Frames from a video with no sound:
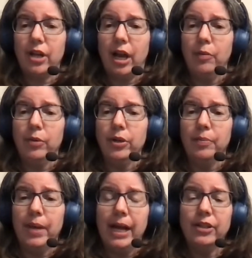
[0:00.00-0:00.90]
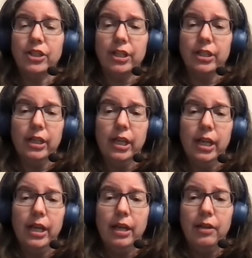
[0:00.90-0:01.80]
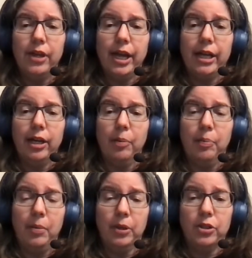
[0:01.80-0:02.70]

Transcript: I would imagine that a public